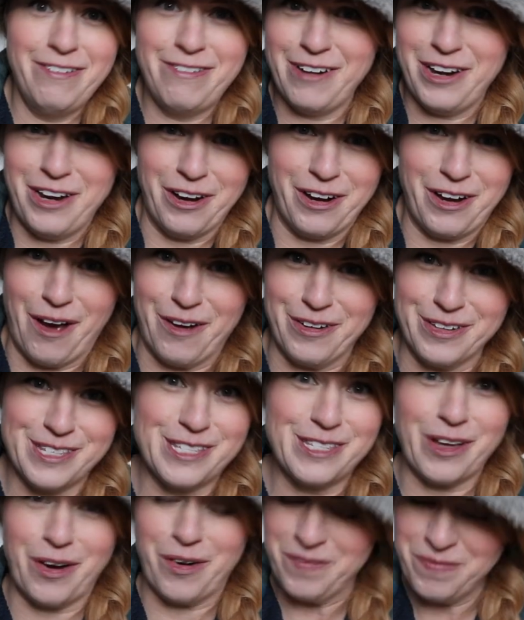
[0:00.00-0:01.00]
for your
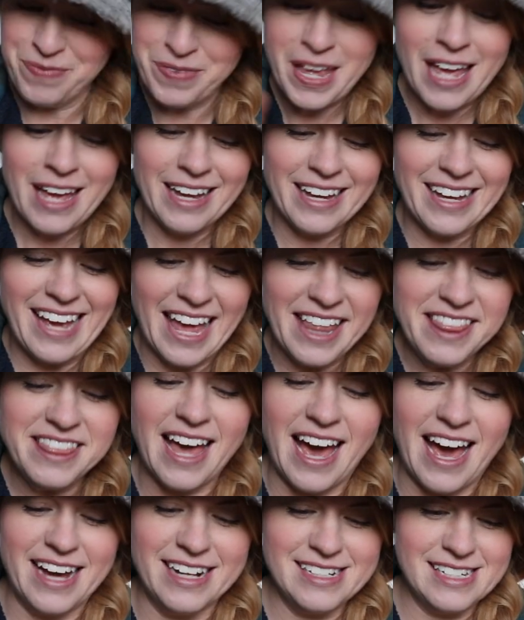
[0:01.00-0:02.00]
goats. So get
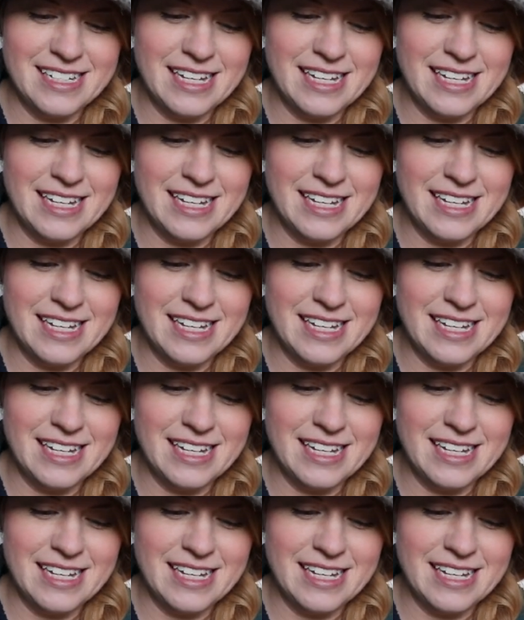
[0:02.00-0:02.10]
that.